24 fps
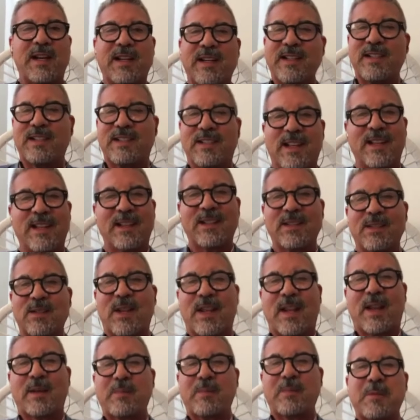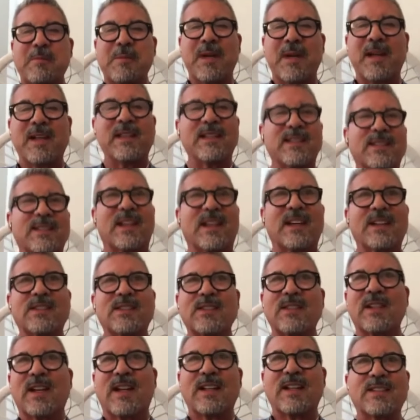any sales. It had been months
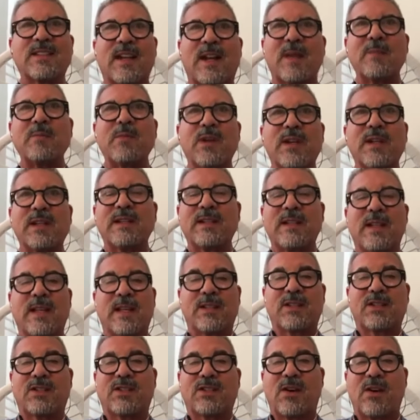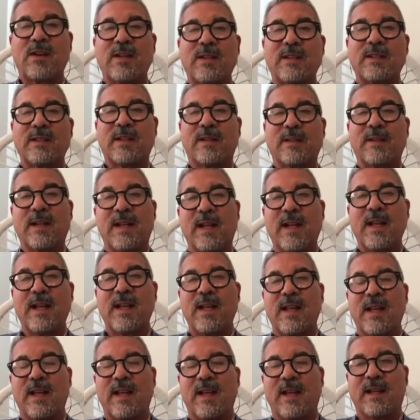actually. And I said, I'm ready to get started, and
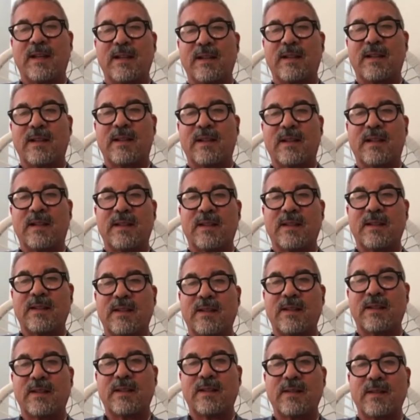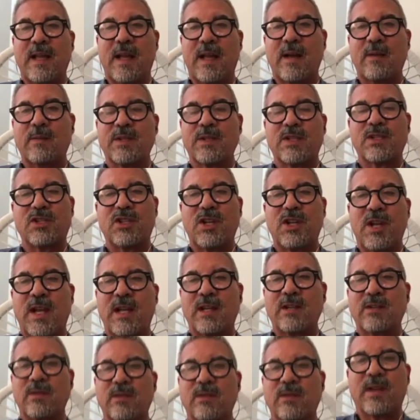and uh, that was in
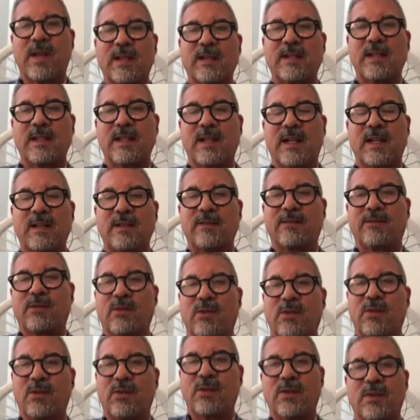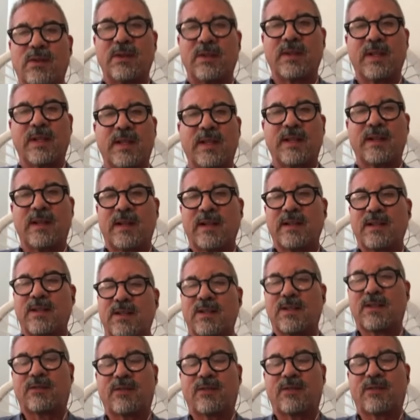January of 1984. And I
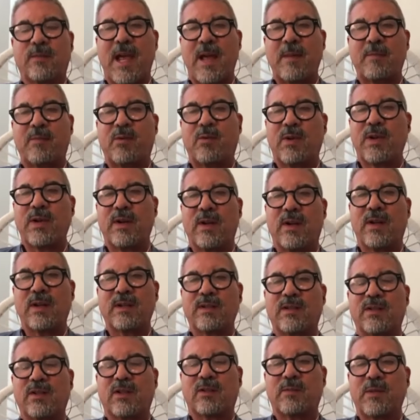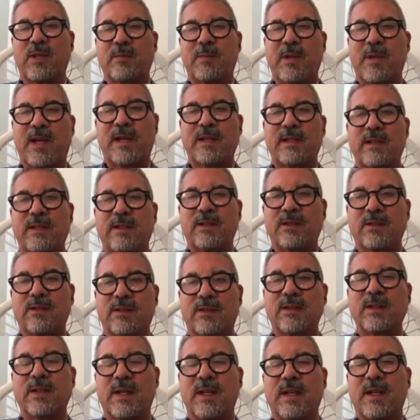just from that point on, it took me about a year,
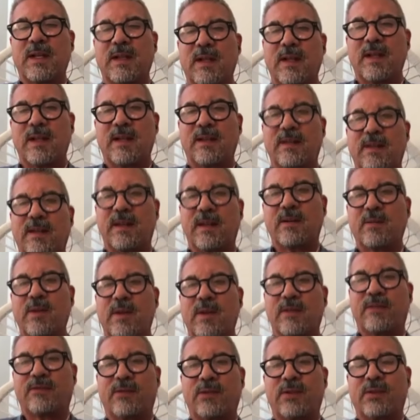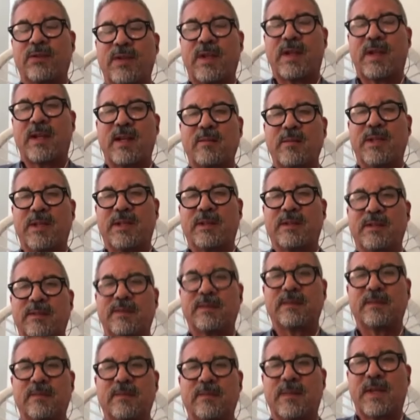and then I went full time. And,
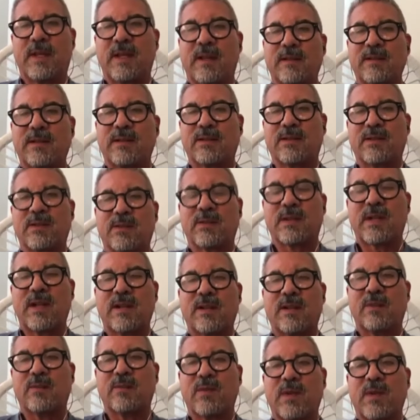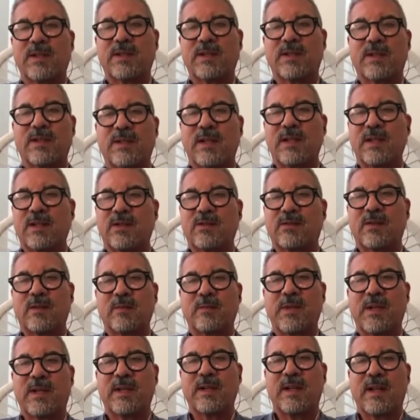lot, you know, the kind of the rest is history,
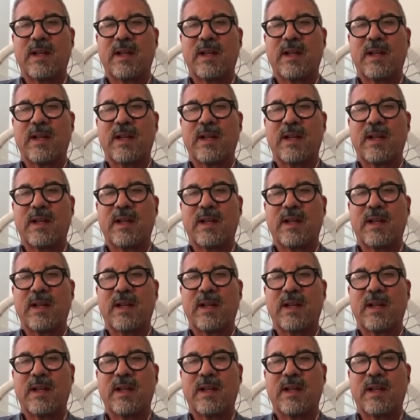but